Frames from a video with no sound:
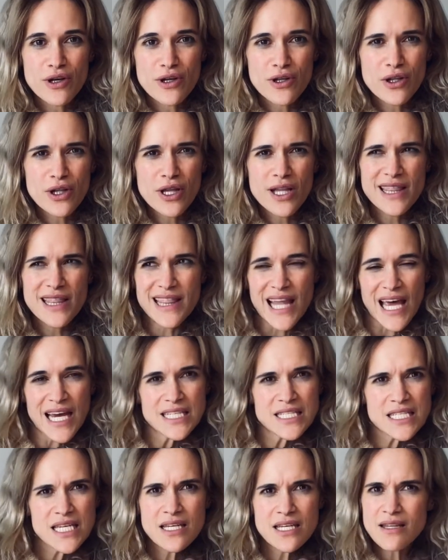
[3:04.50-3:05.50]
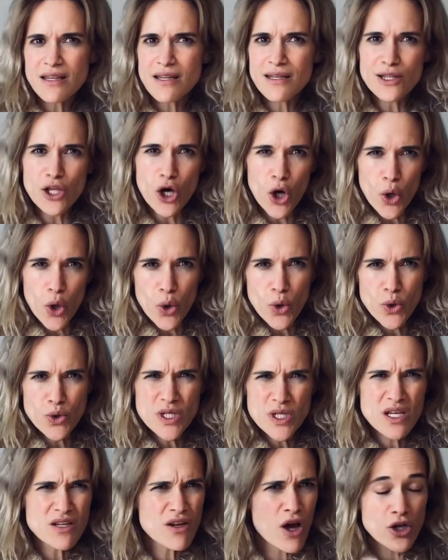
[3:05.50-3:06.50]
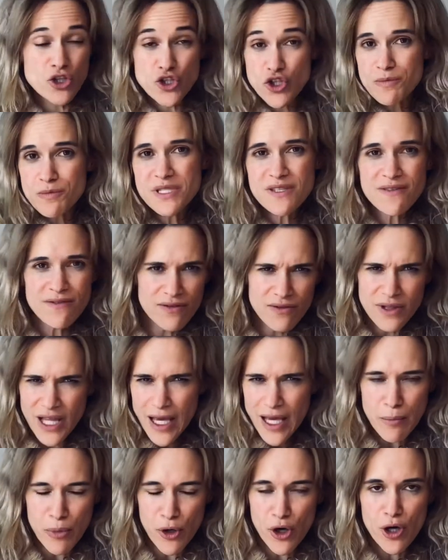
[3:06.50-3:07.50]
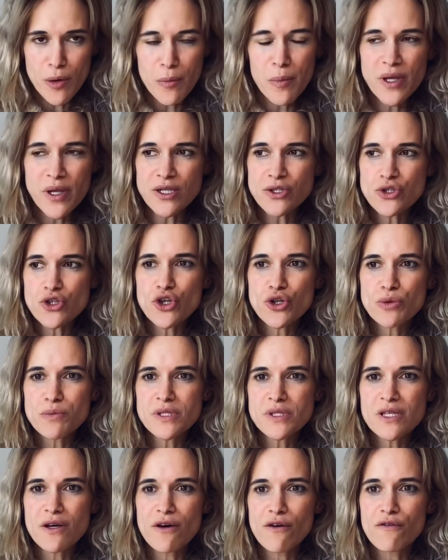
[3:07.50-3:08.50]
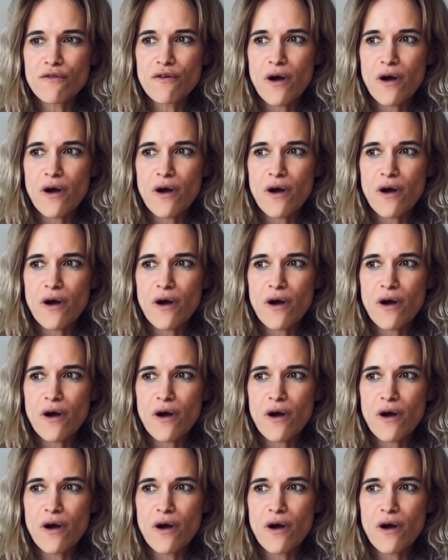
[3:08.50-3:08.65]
lighten the load, and not in terms of labor, but in terms of